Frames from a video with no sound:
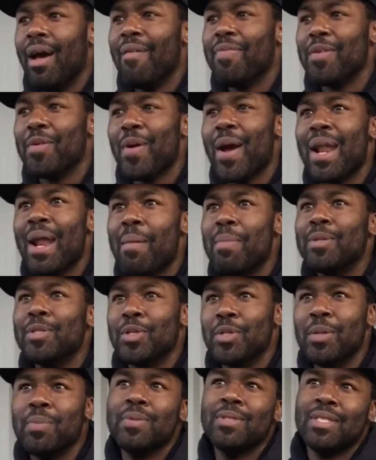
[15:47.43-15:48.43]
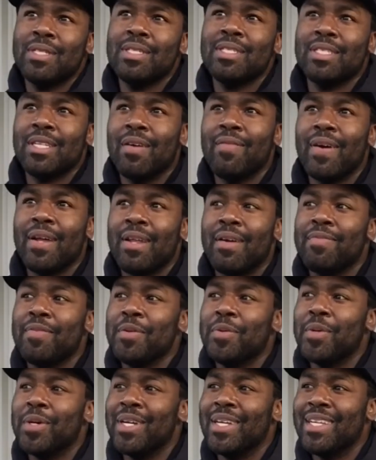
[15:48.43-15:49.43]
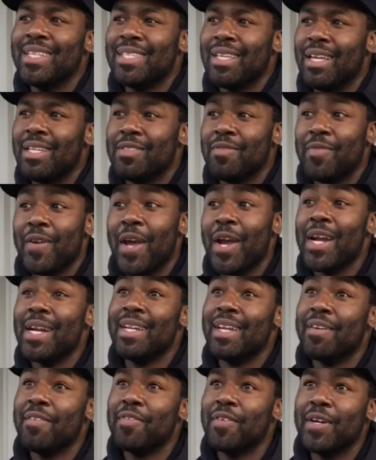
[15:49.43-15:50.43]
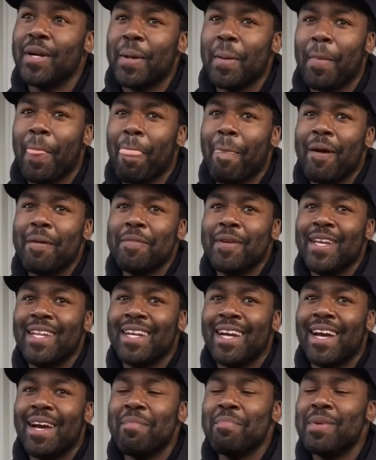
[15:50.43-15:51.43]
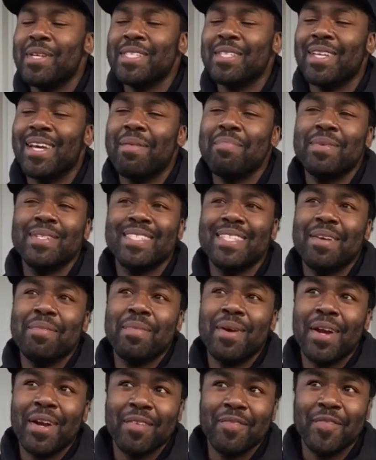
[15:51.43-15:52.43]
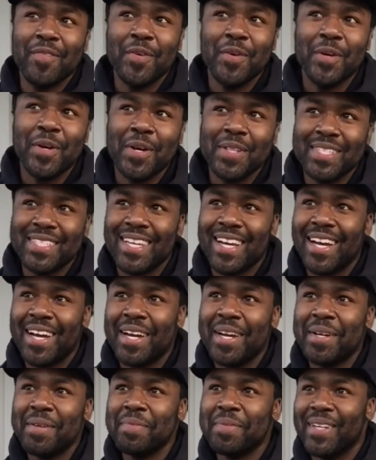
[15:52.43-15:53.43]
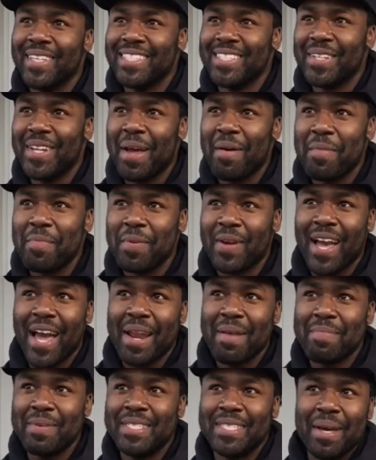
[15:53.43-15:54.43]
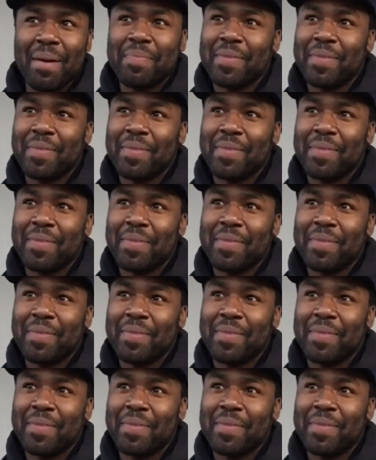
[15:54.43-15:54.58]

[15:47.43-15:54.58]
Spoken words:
If the right opportunity presented itself, I definitely would. It's very different. I miss the American food all the time. So that would kind of be something.